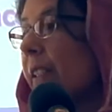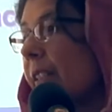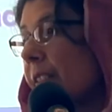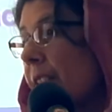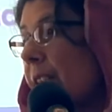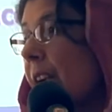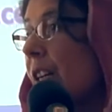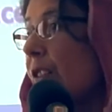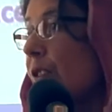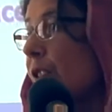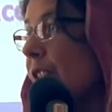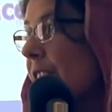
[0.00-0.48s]

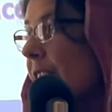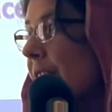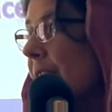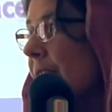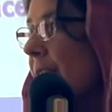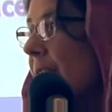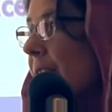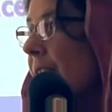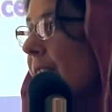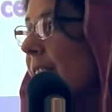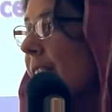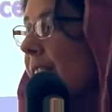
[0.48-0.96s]
aroused in
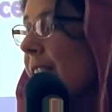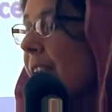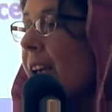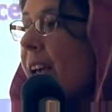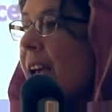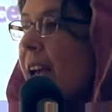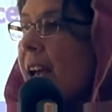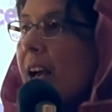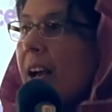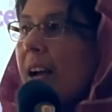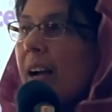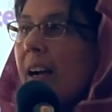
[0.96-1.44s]
us.
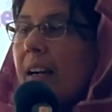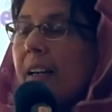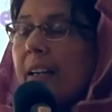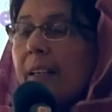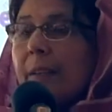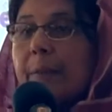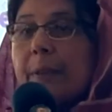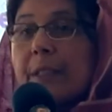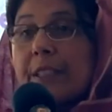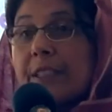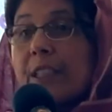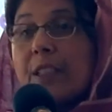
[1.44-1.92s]

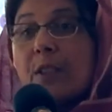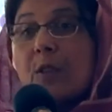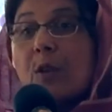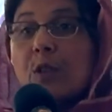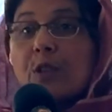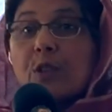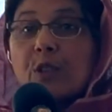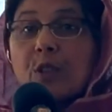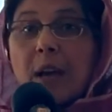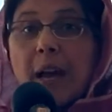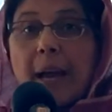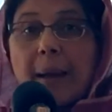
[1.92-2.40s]
It can
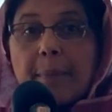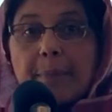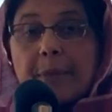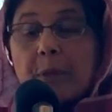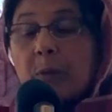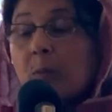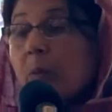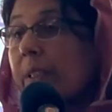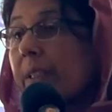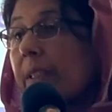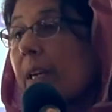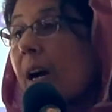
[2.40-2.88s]
also
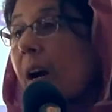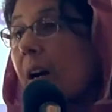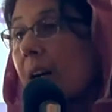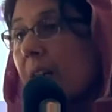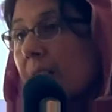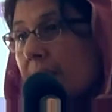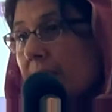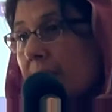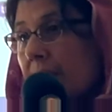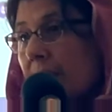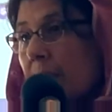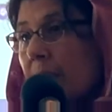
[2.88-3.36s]
happen with art,